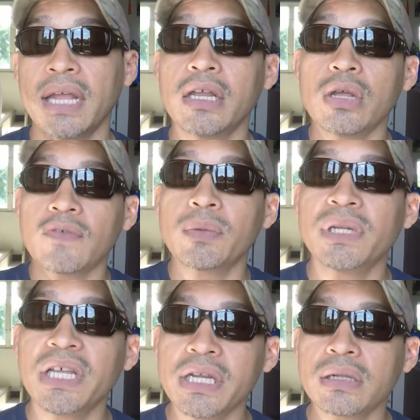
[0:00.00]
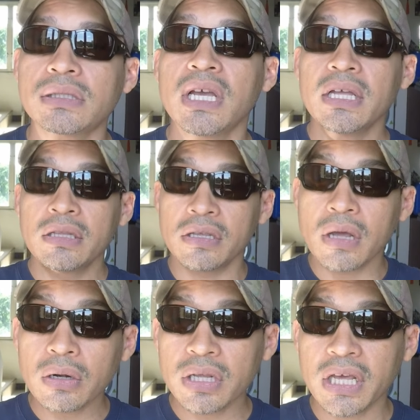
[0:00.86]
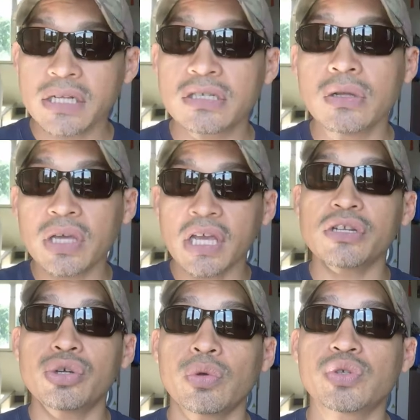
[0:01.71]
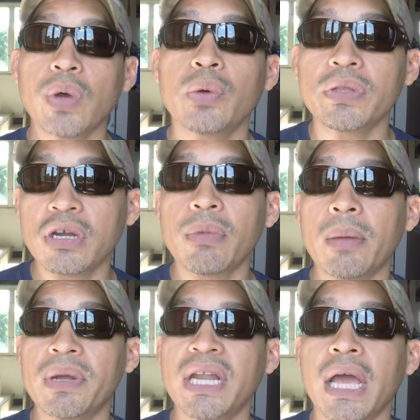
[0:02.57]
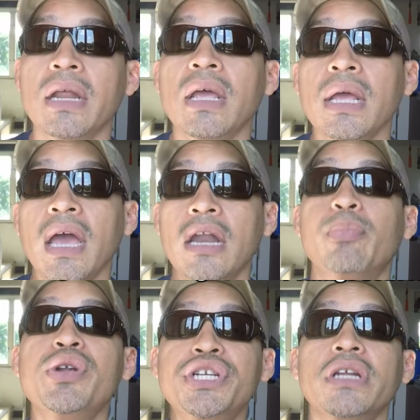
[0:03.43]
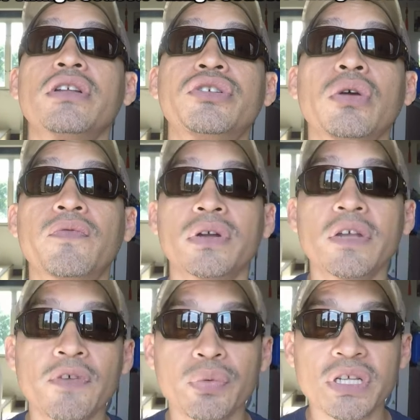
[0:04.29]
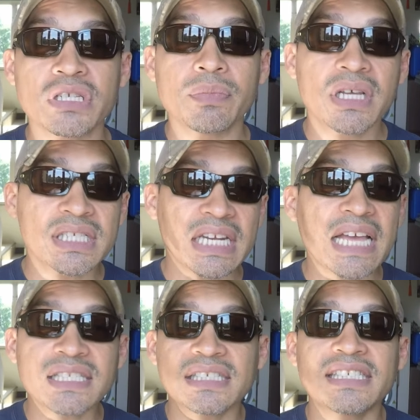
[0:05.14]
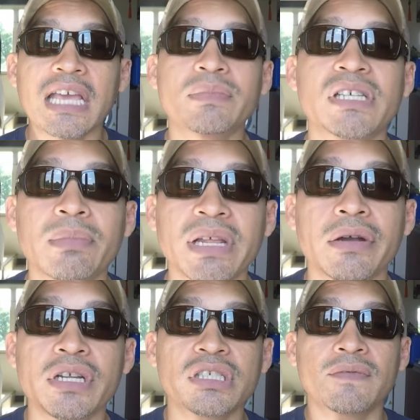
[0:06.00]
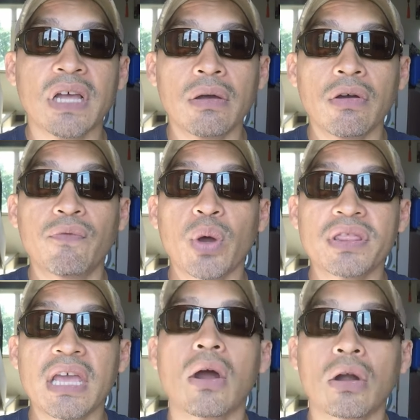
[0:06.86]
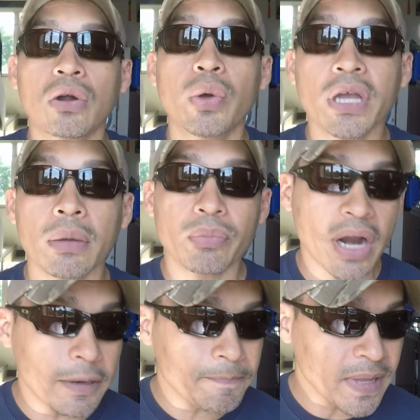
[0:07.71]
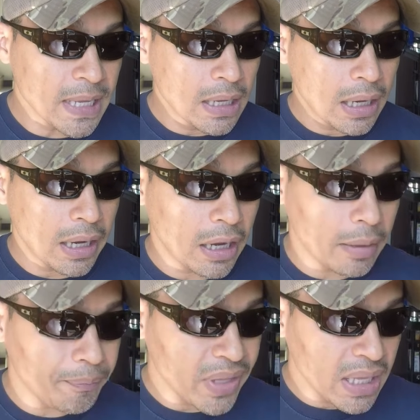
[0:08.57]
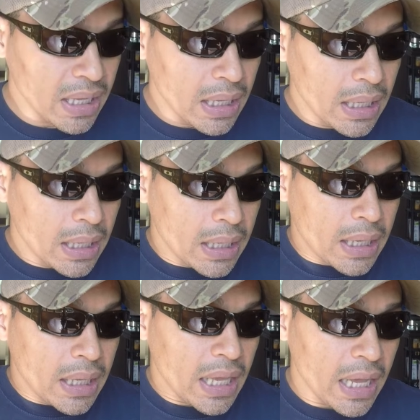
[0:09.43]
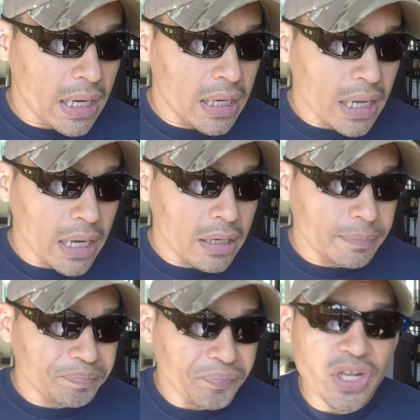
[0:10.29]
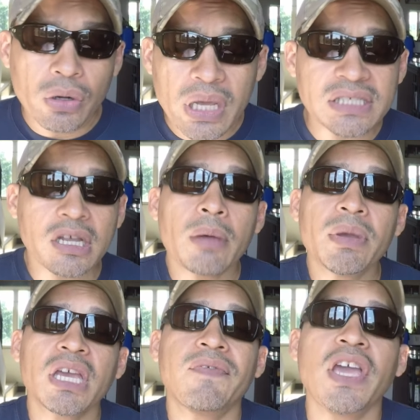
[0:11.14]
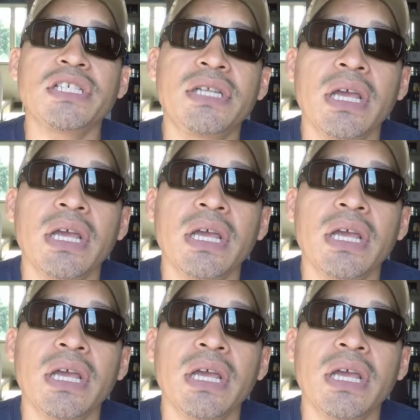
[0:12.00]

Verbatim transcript: And then you have the millennials, the younger kids, looking at the show as well with their mom and dad and appreciate the show for a different reason because it has the same similarities of, of what they are growing up, right? Um, and, and, you know, it's a coming of age